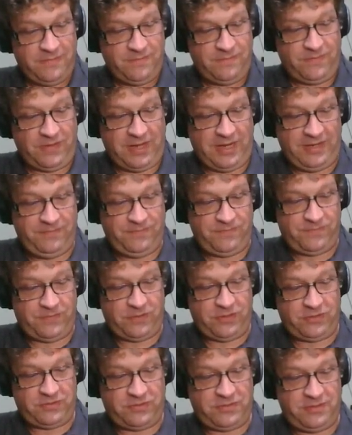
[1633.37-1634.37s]
Find
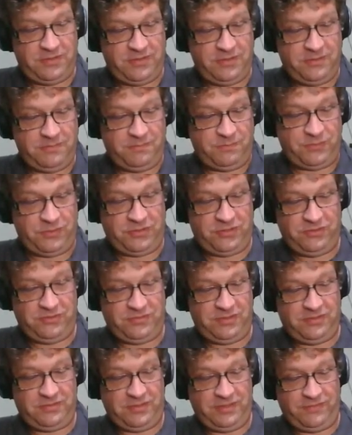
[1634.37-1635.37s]
first
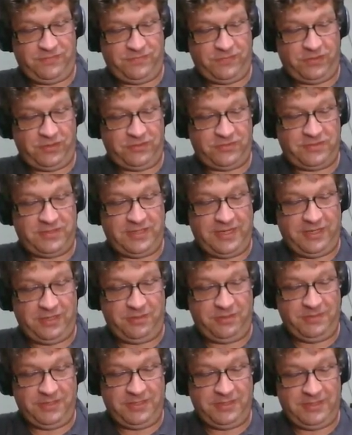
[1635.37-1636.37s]
produces the first
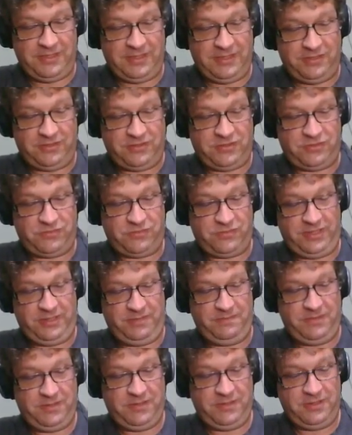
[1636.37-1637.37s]
element in a
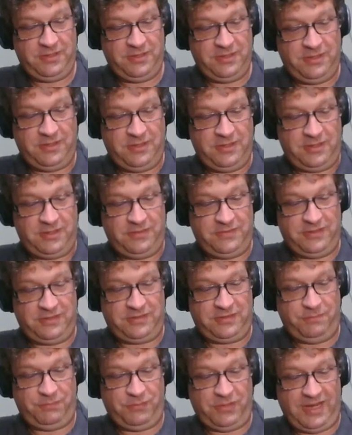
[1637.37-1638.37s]
stream. Because
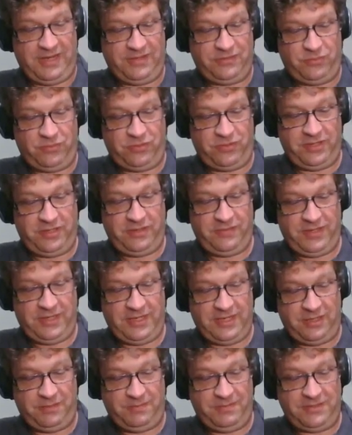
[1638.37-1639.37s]
this implies ordering of
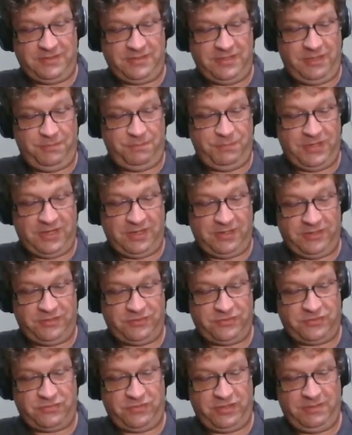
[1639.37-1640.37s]
the elements, any
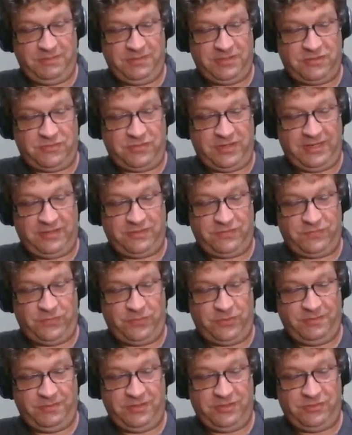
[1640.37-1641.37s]
parallel stream is
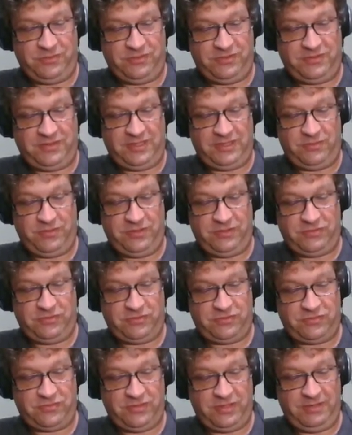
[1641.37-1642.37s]
transformed into a
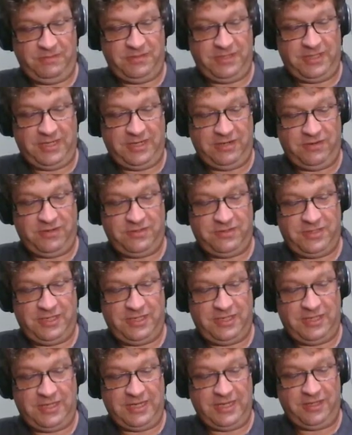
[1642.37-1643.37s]
sequential stream to
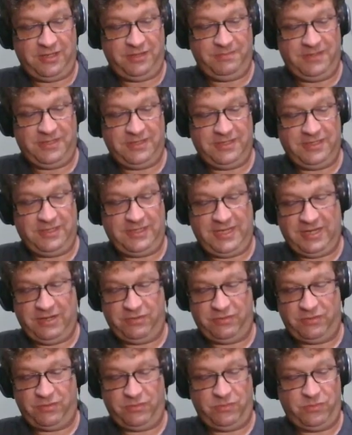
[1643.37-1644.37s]
guarantee element and
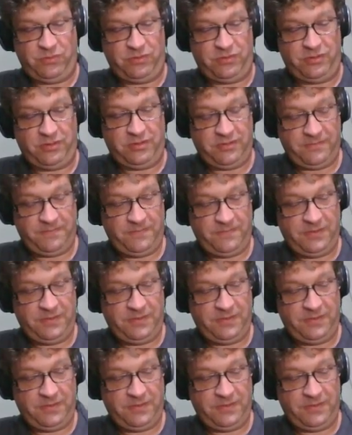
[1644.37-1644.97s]
counter order.